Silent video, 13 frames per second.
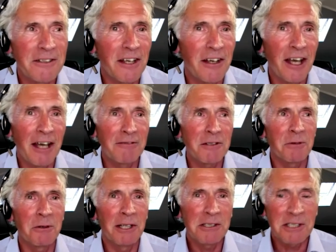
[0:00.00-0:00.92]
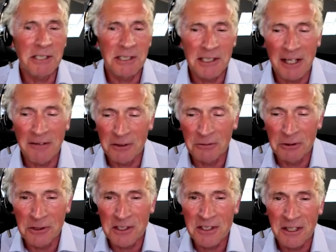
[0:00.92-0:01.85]
uh have some questions
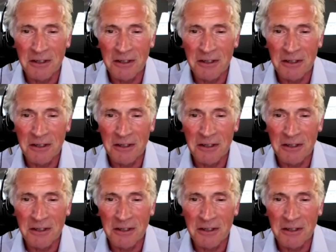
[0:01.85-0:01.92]
afterwards.